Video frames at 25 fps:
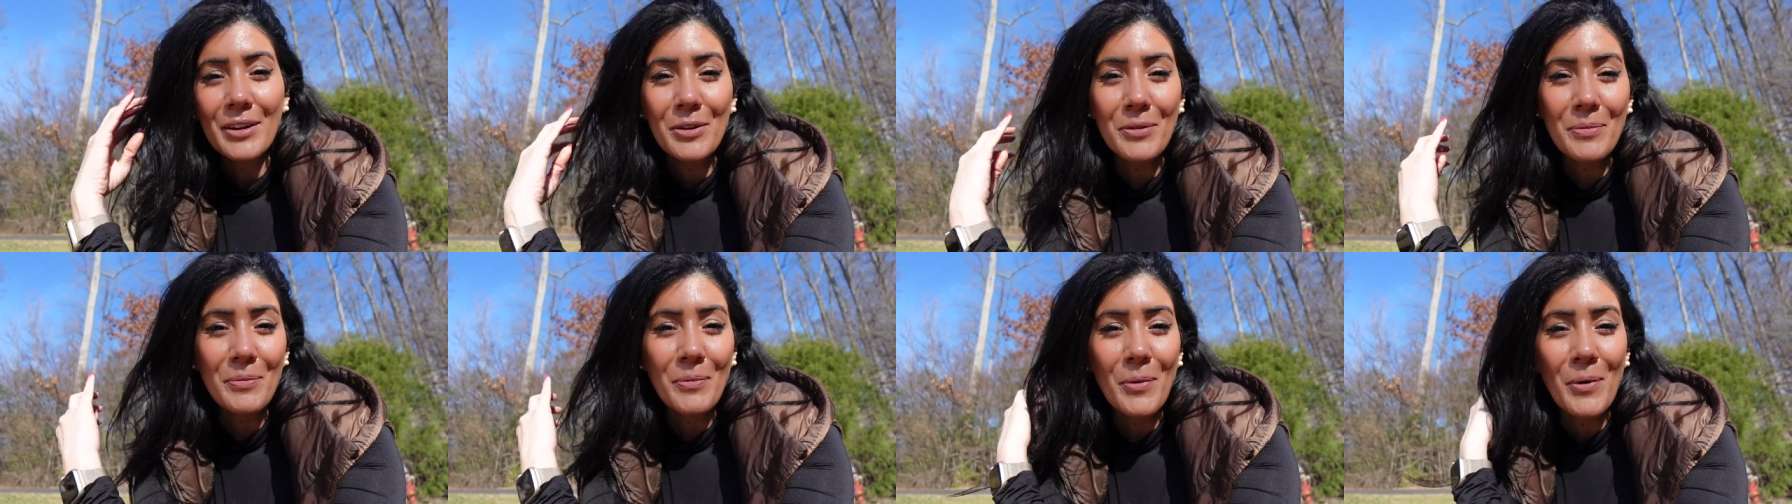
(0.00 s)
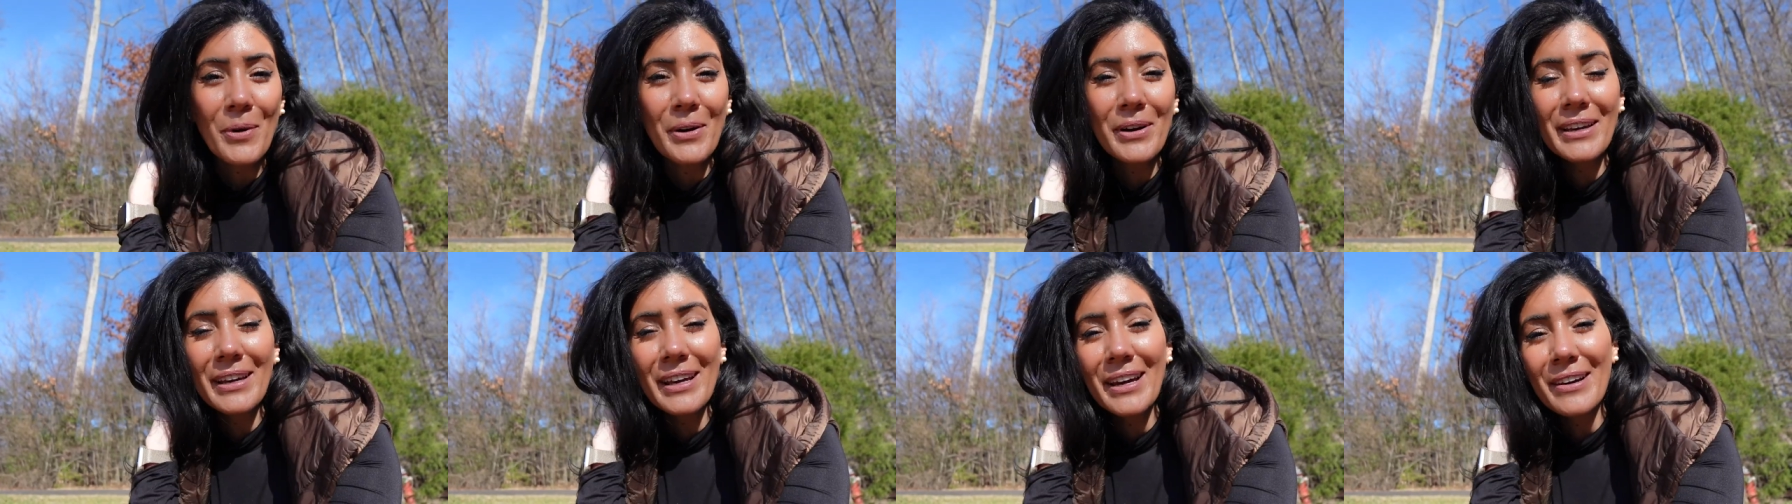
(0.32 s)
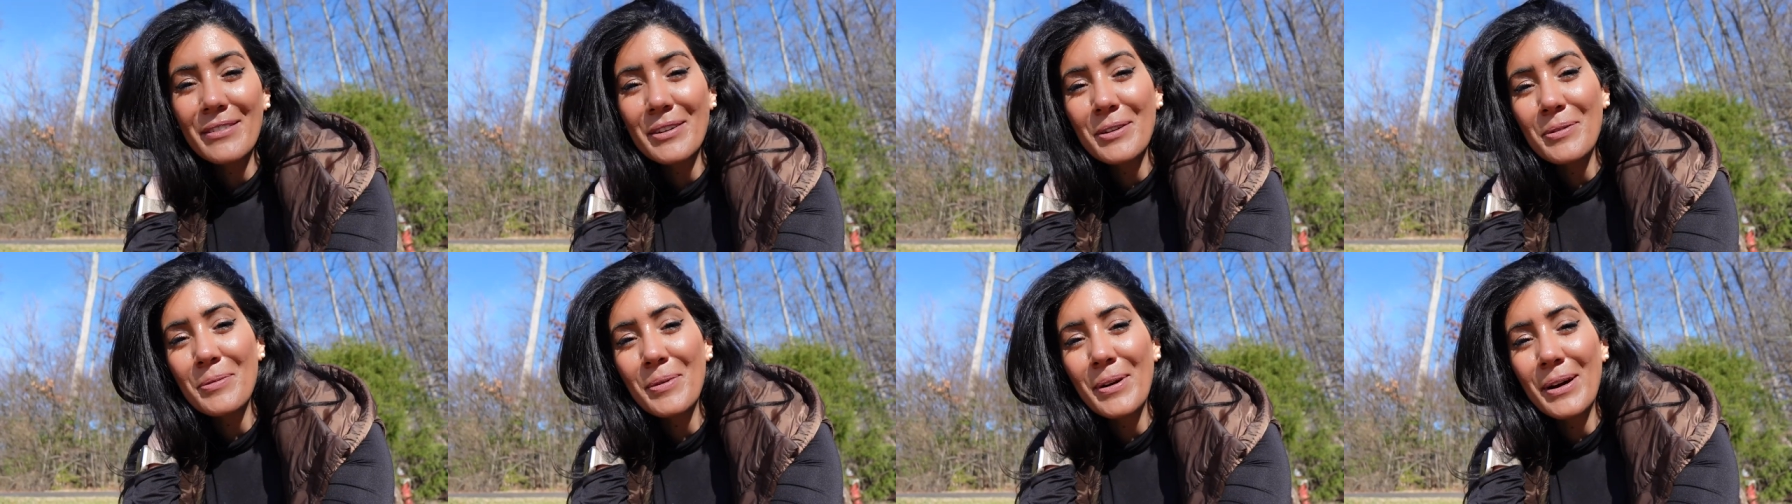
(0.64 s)
Good morning,
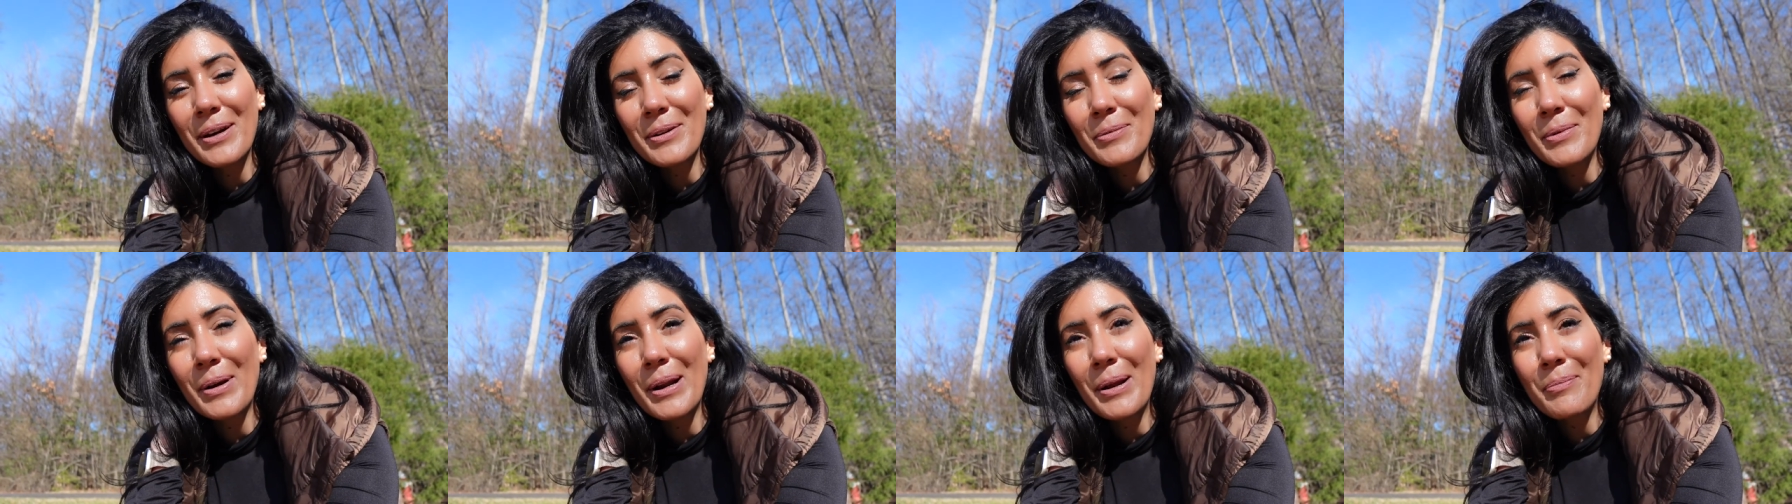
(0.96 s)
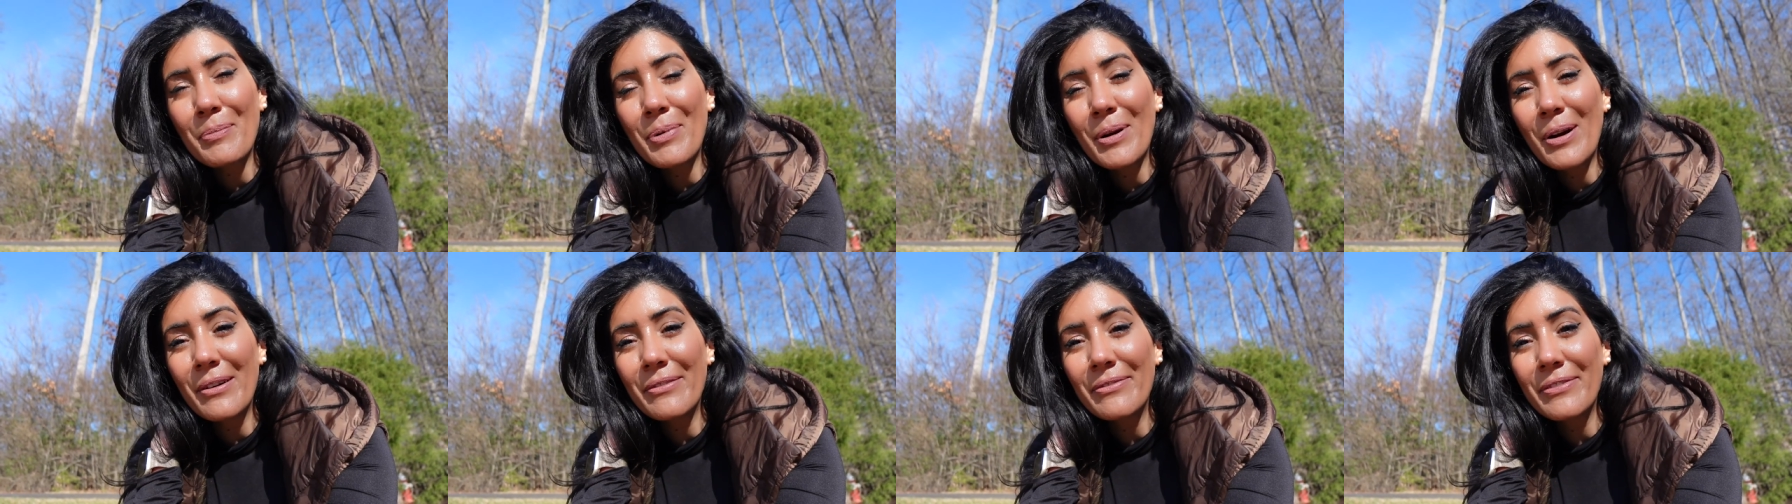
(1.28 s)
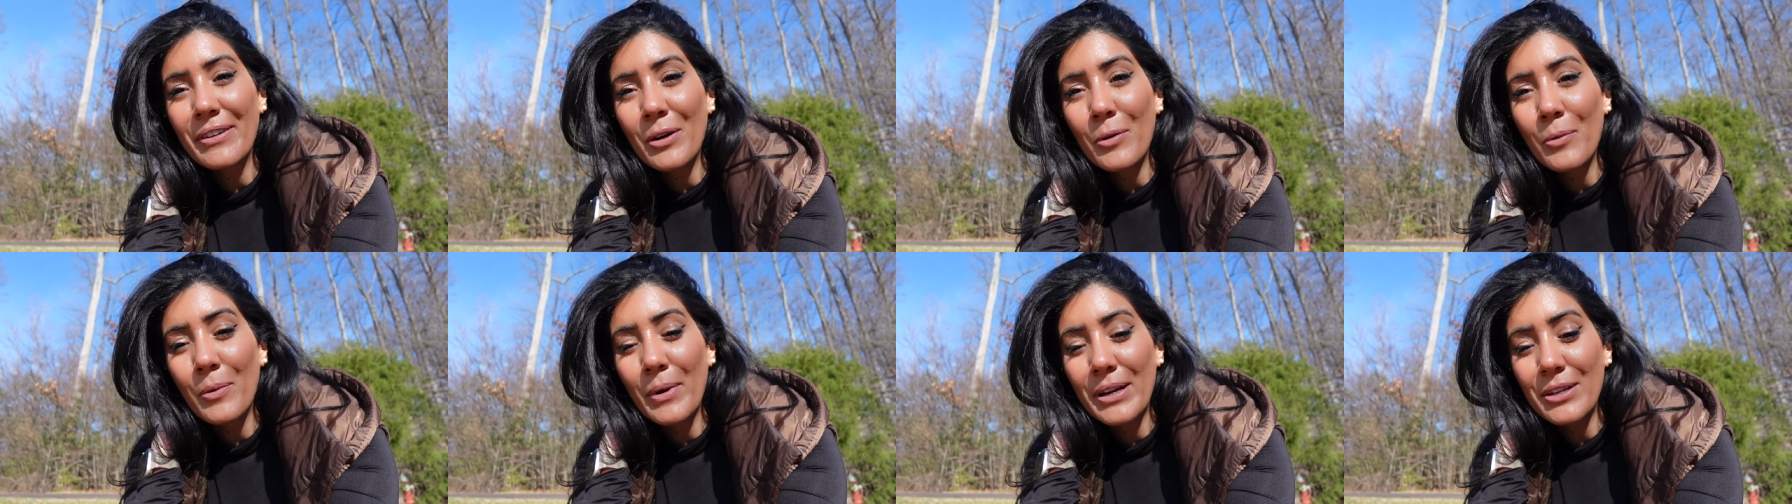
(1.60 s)
everyone. What a
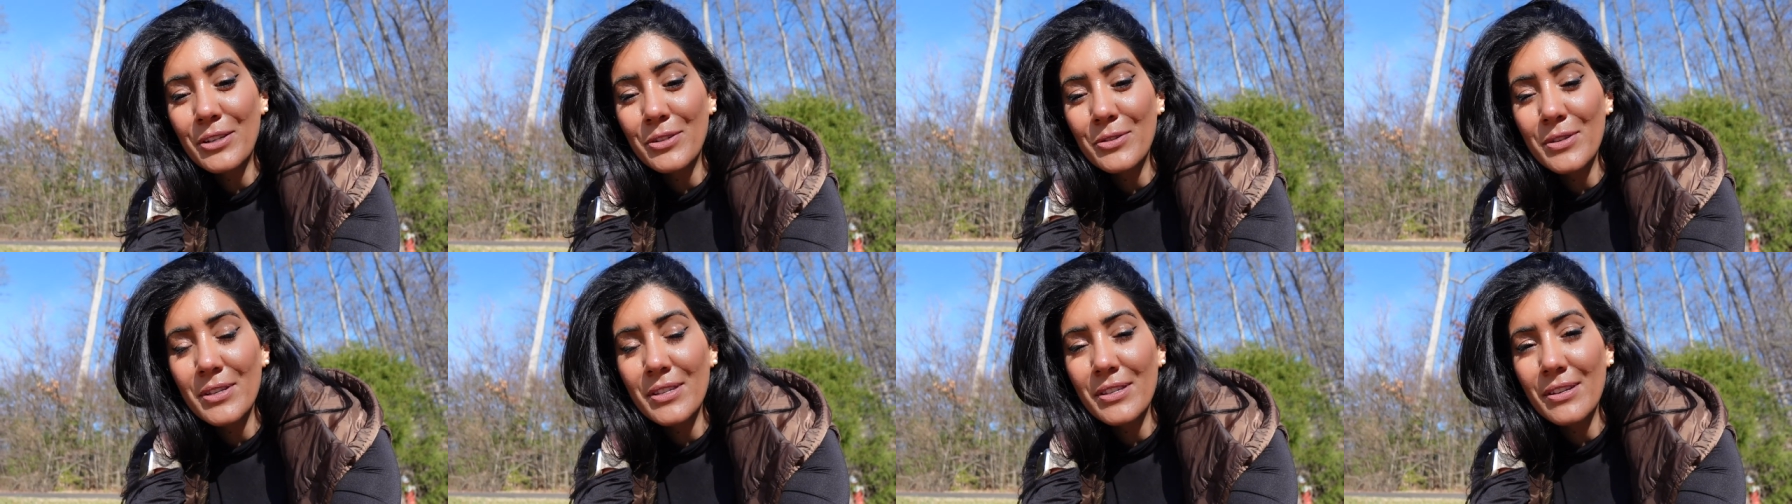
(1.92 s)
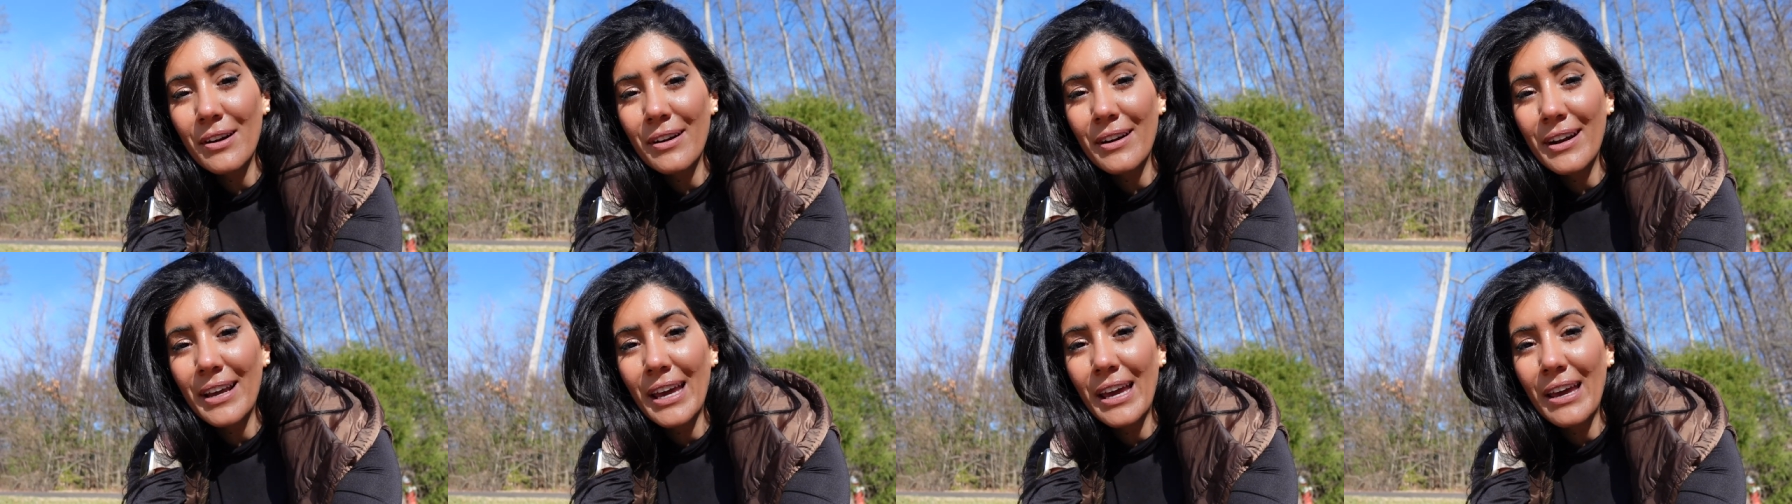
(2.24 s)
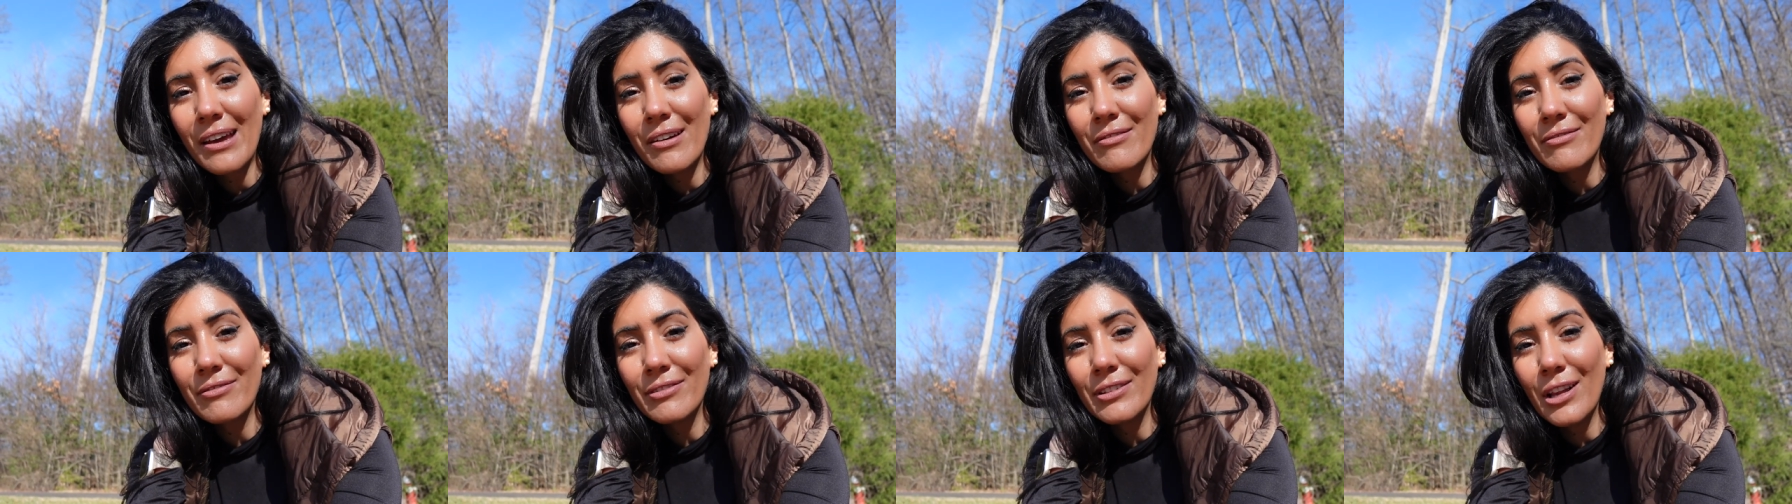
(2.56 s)
perfect way to start a